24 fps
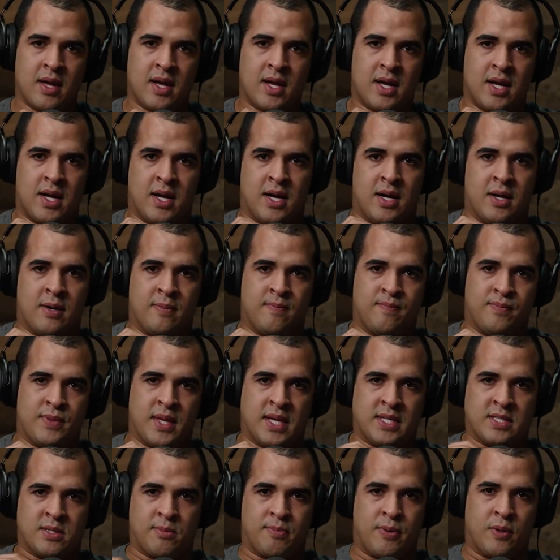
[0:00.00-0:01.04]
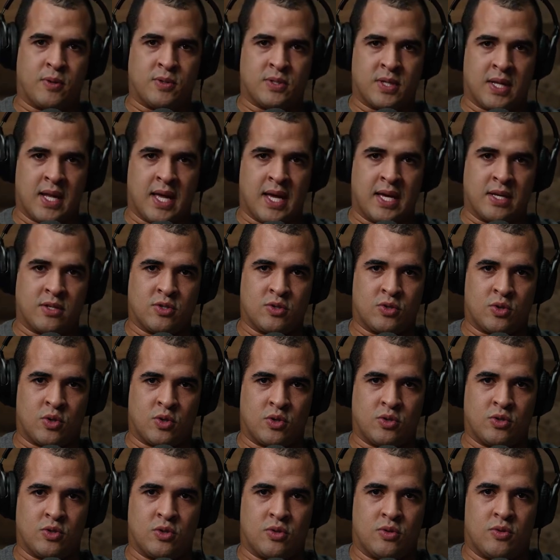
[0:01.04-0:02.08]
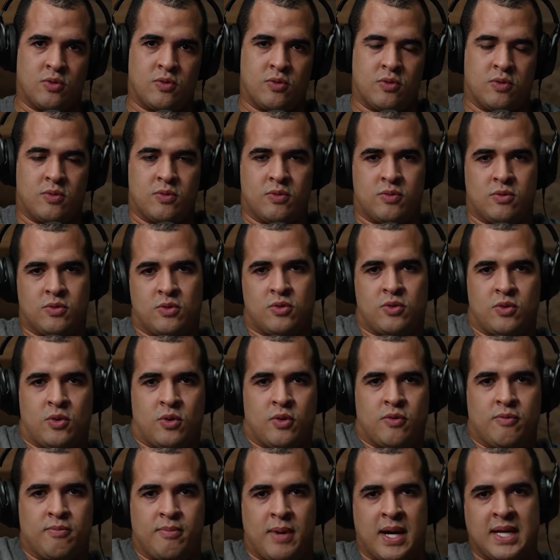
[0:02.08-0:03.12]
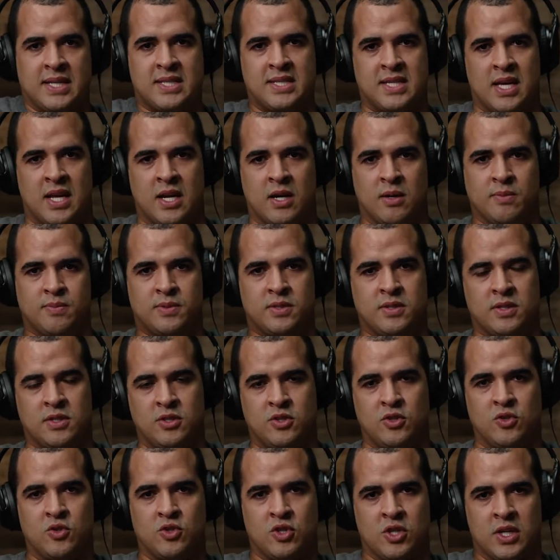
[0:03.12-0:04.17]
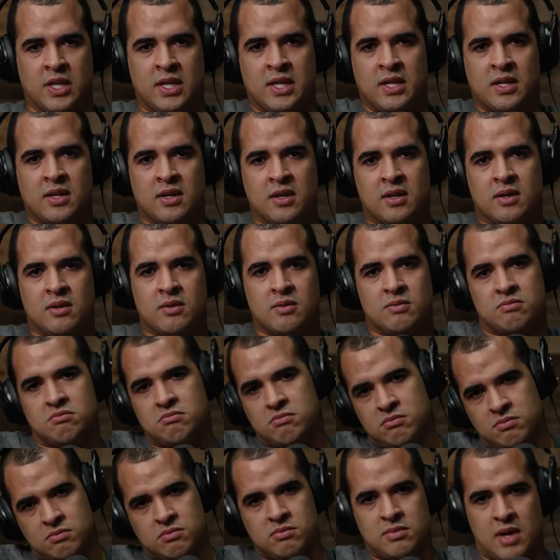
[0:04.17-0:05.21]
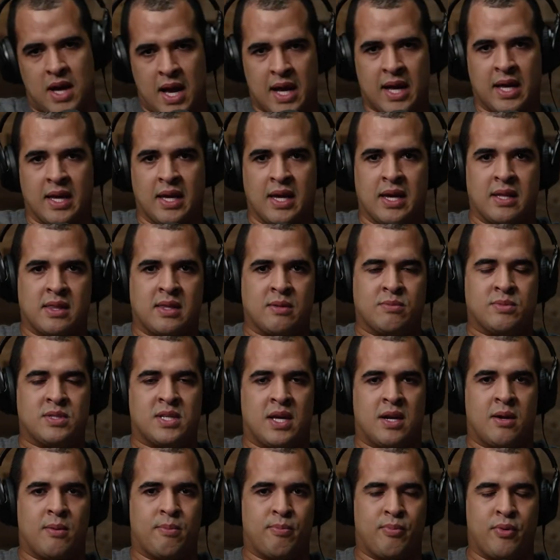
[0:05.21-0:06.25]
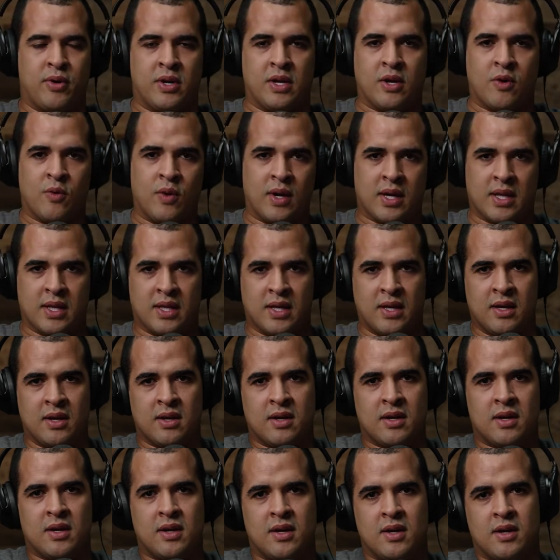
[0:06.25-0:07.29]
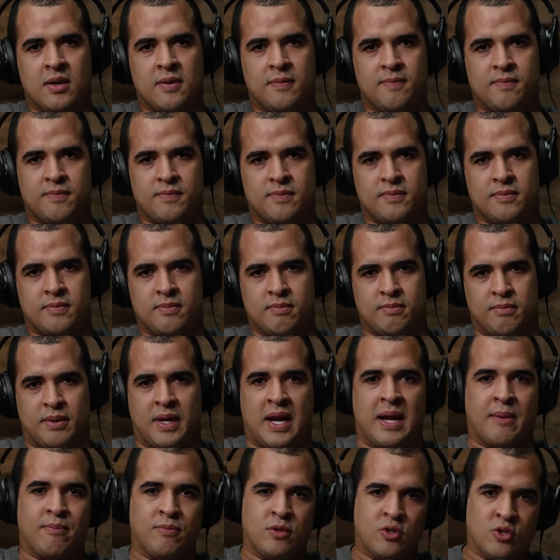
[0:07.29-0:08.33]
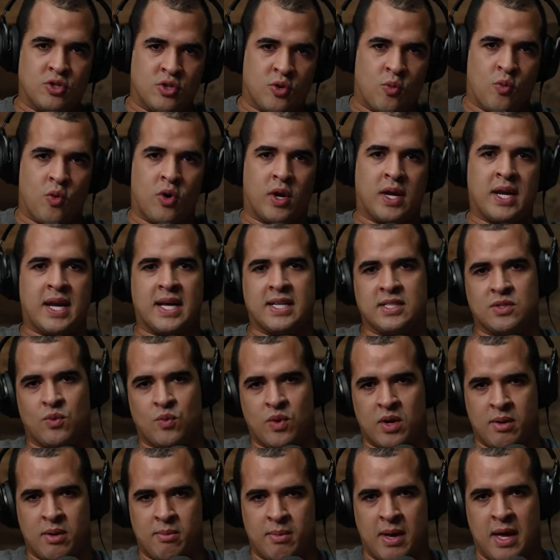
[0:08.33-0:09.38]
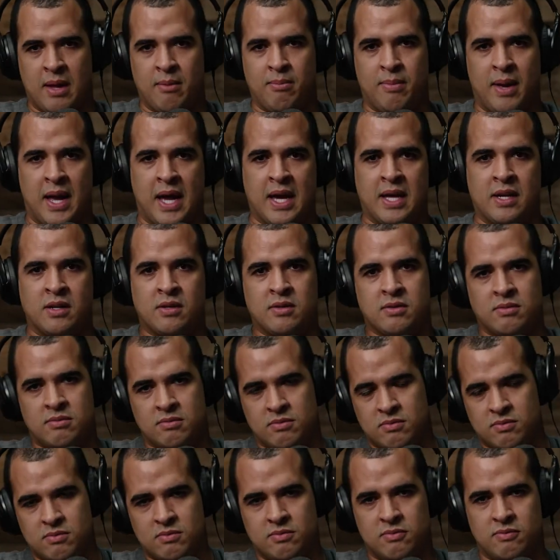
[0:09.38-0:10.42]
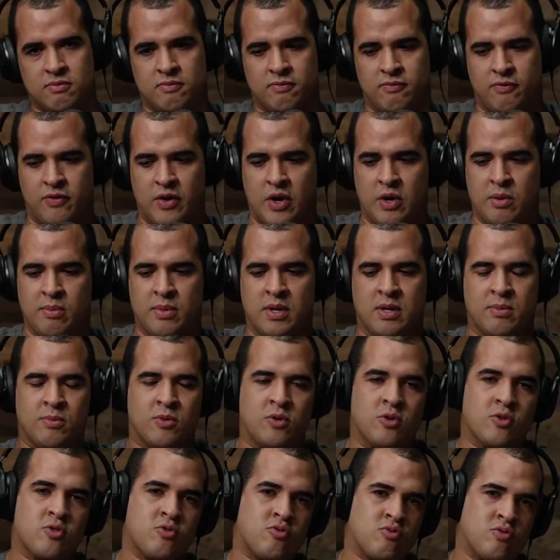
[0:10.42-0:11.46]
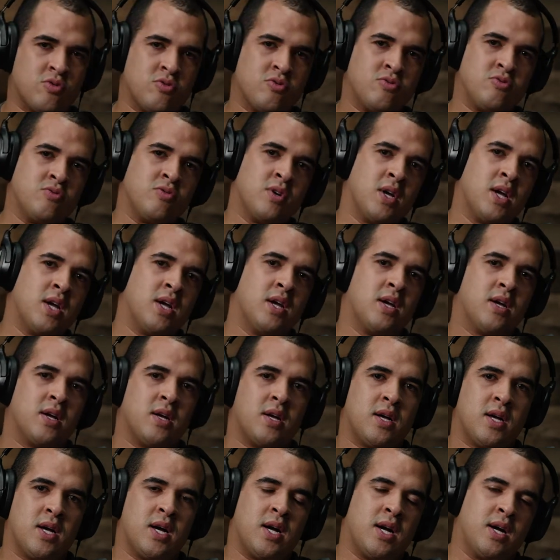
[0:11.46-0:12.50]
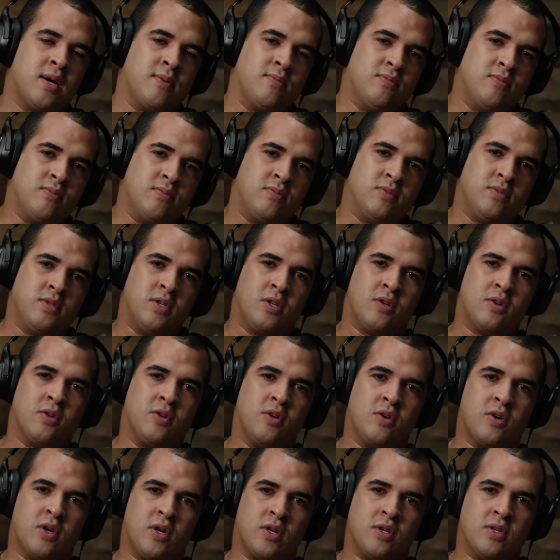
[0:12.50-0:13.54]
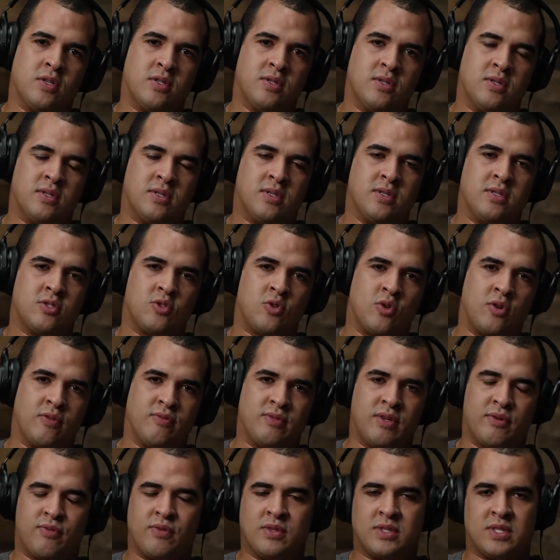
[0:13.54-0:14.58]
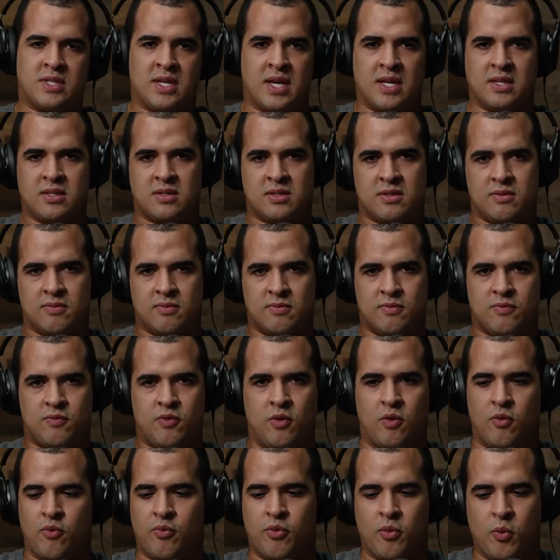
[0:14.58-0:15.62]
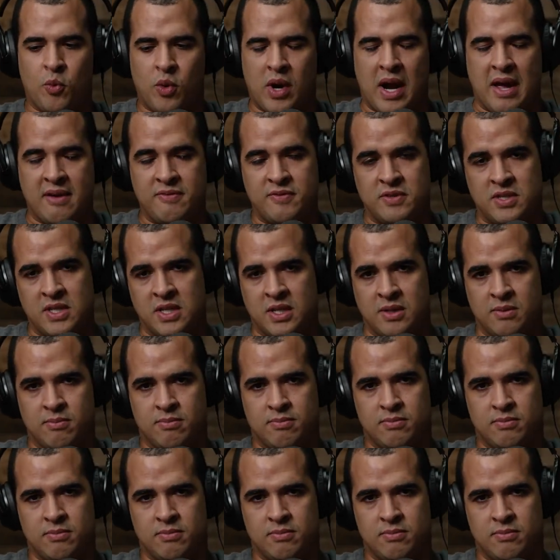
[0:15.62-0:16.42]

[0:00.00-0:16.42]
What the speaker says: No, I mean, sort of my setups is usually I can get them set up pretty quickly. But I'm used to working as a one-man band, very minimal crew. You know, you're on sort of different sets from what I've seen.